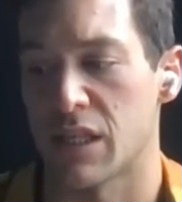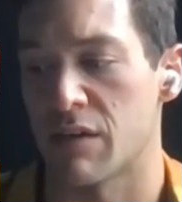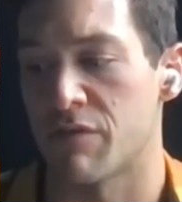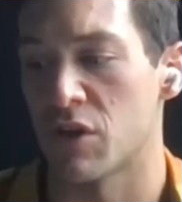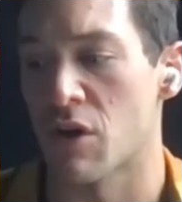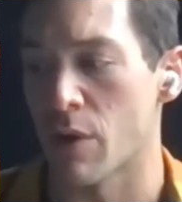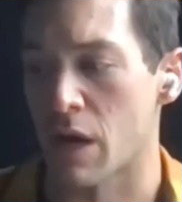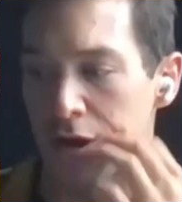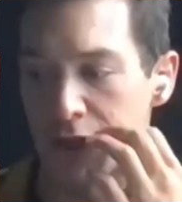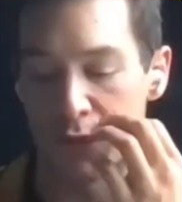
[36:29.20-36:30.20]
I think if you're
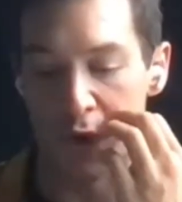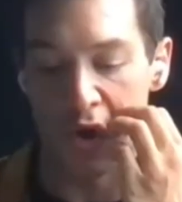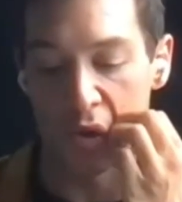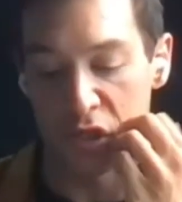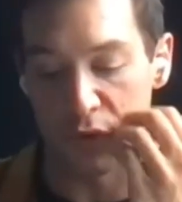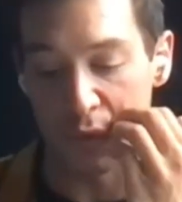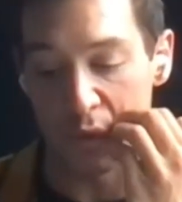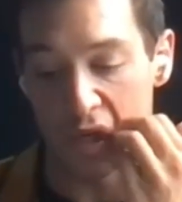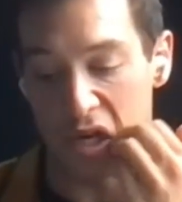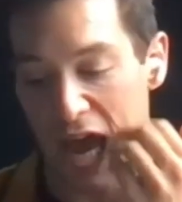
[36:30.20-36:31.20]
going out on the road,
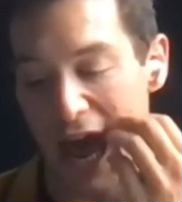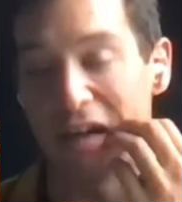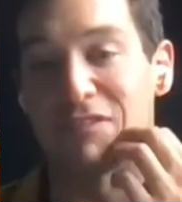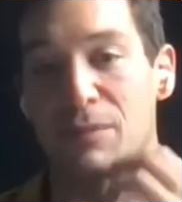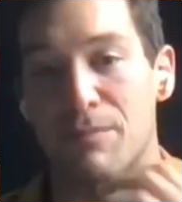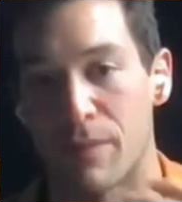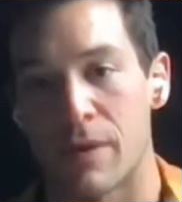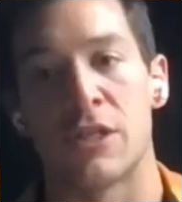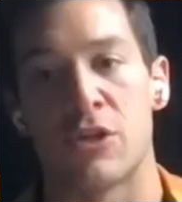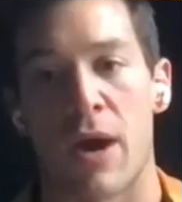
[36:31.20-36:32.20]
you have
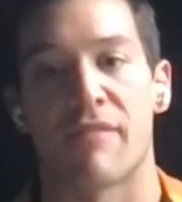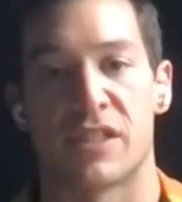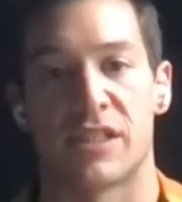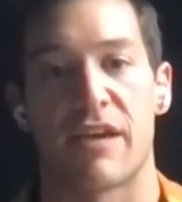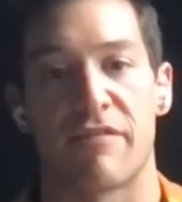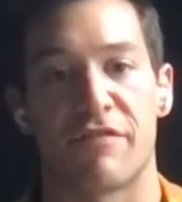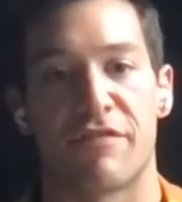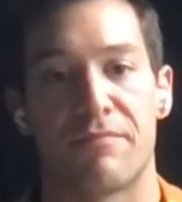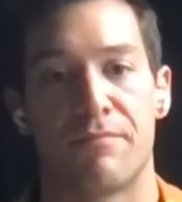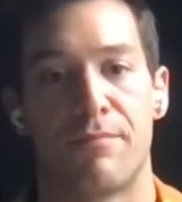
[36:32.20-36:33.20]
a safe
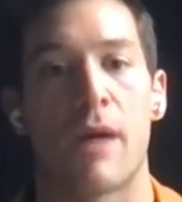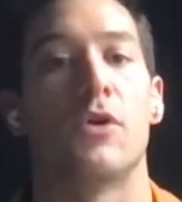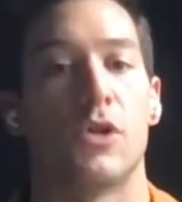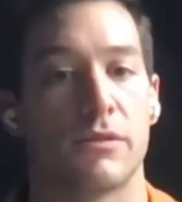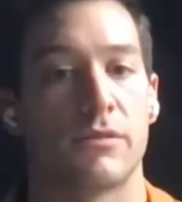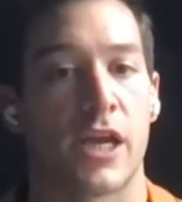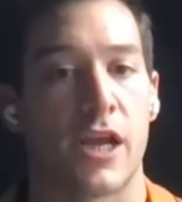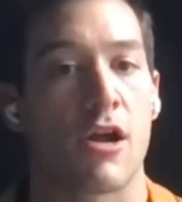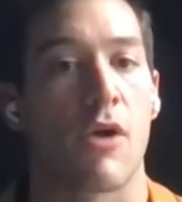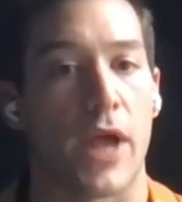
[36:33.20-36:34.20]
bubble that
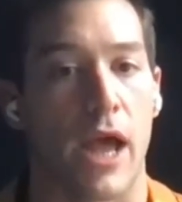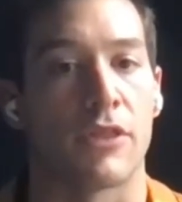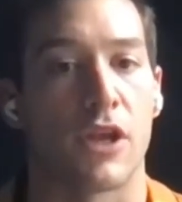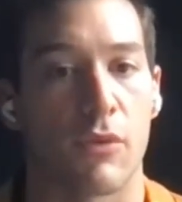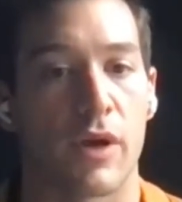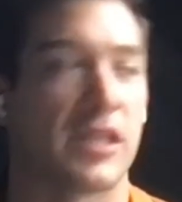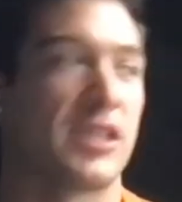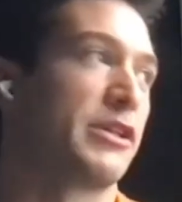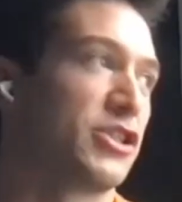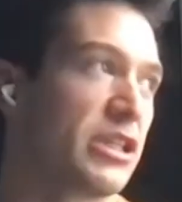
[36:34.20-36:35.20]
you're going out there with,
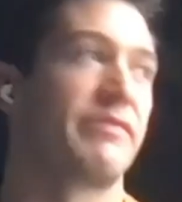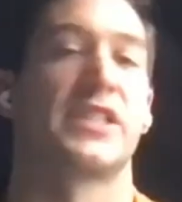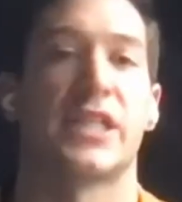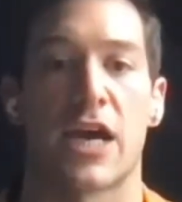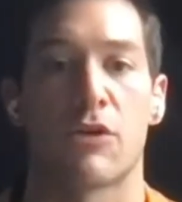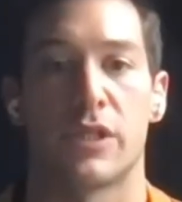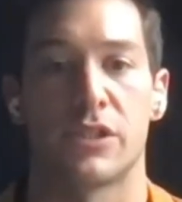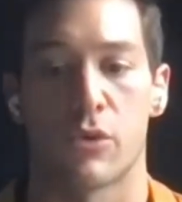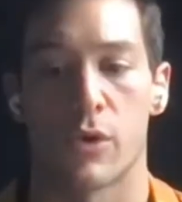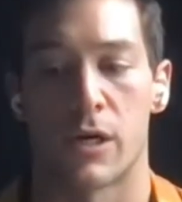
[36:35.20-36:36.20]
especially if it's an equity
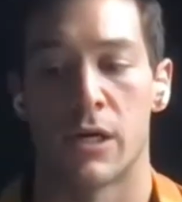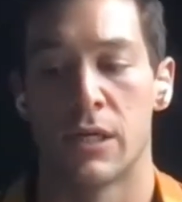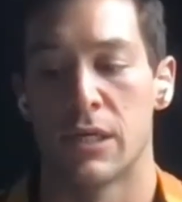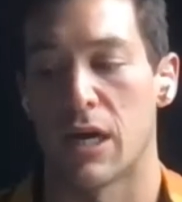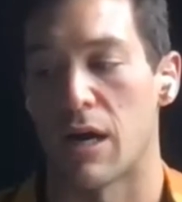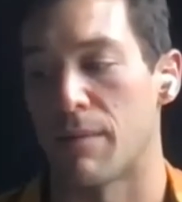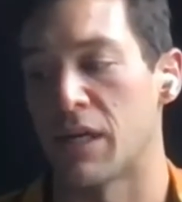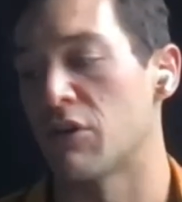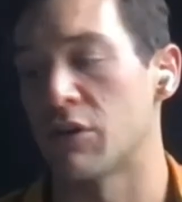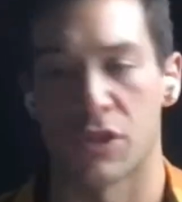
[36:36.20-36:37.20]
tour. I
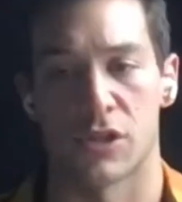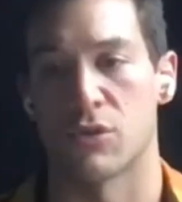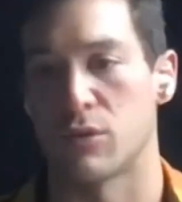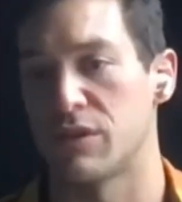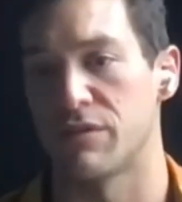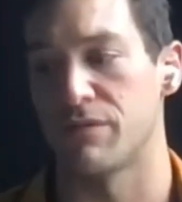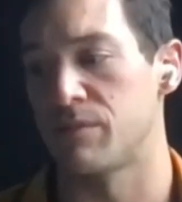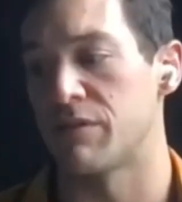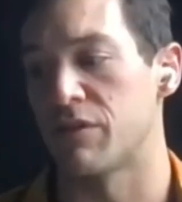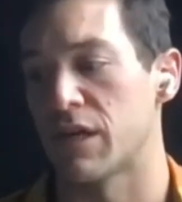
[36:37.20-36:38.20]
know there's all sorts of
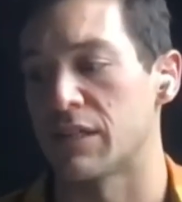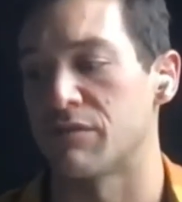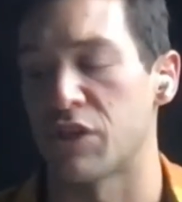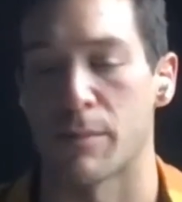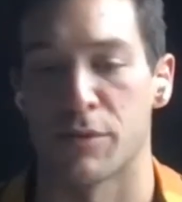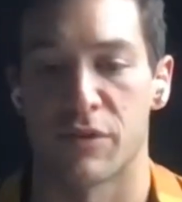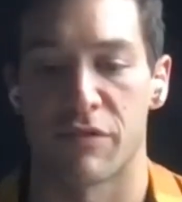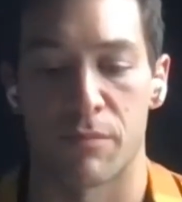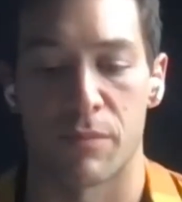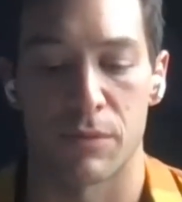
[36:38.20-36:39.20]
different kinds of jobs for
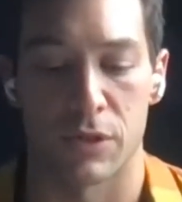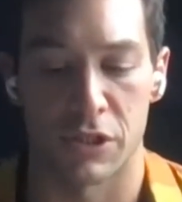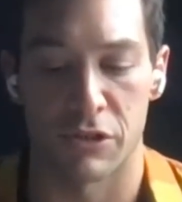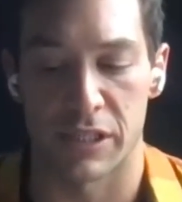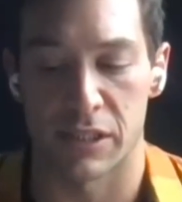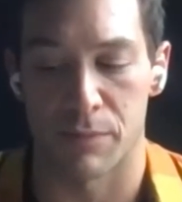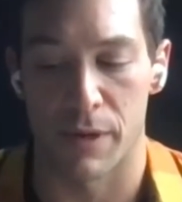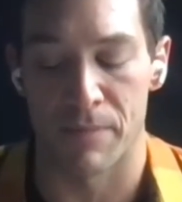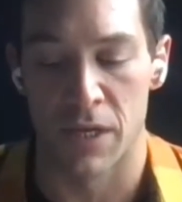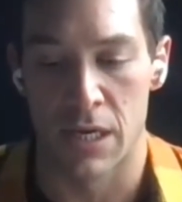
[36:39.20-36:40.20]
different people in unions,
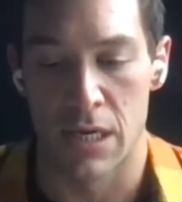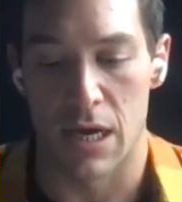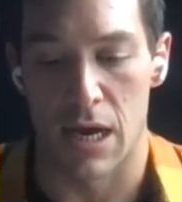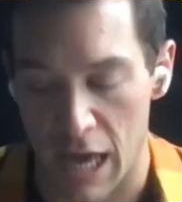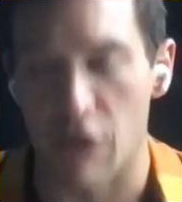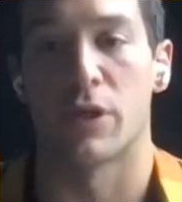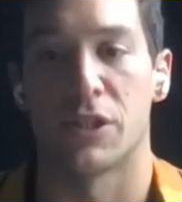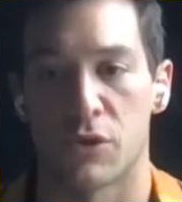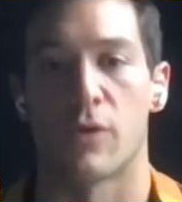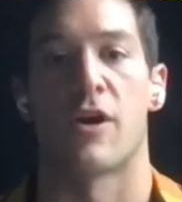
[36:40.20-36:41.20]
but an equity
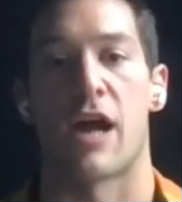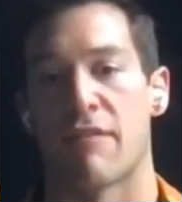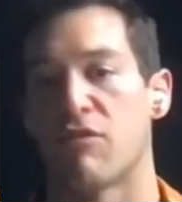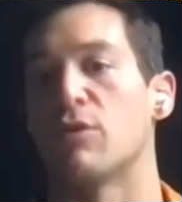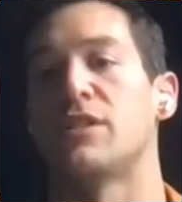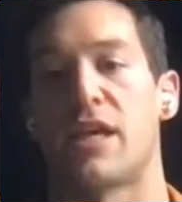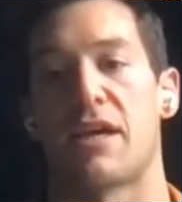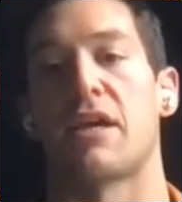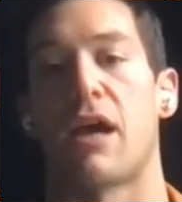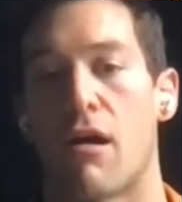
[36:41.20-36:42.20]
tour, everyone's
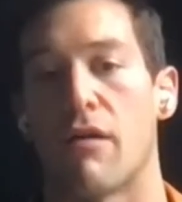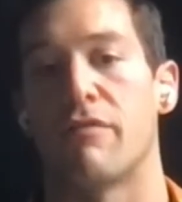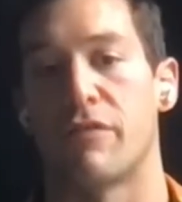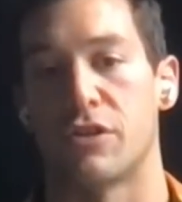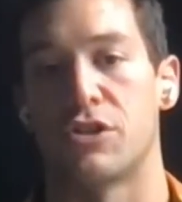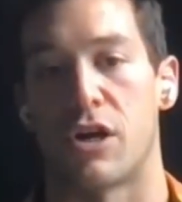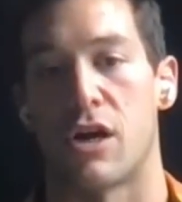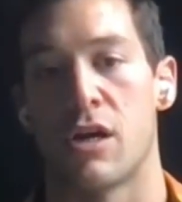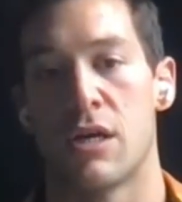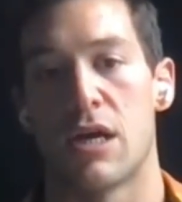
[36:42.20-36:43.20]
taken care of for sure.